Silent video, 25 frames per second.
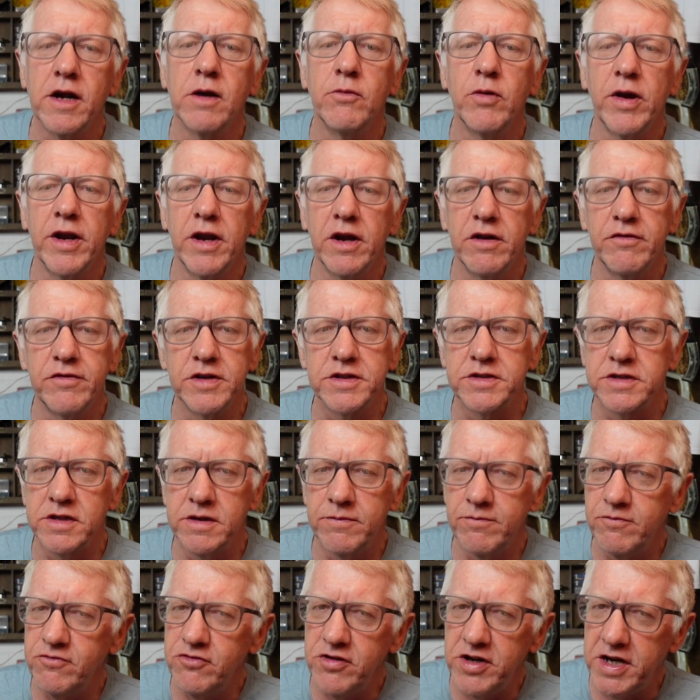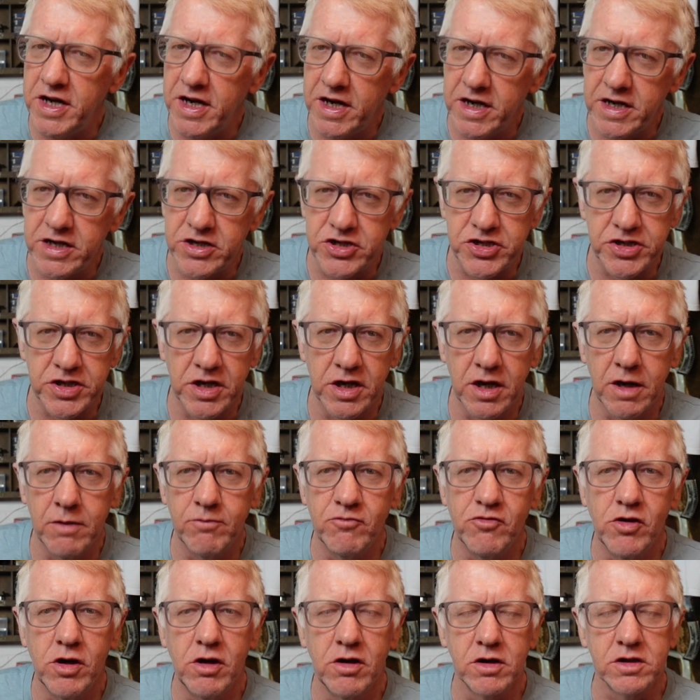I went over some really
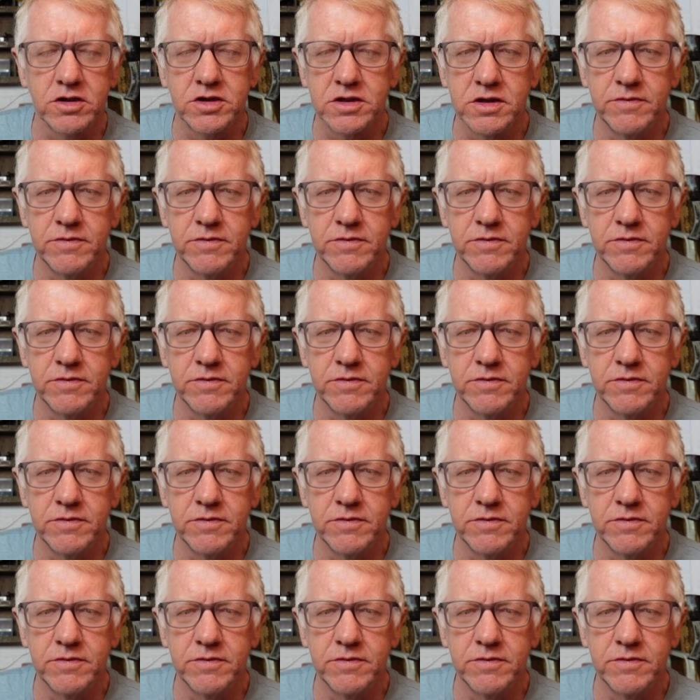sharp rocks,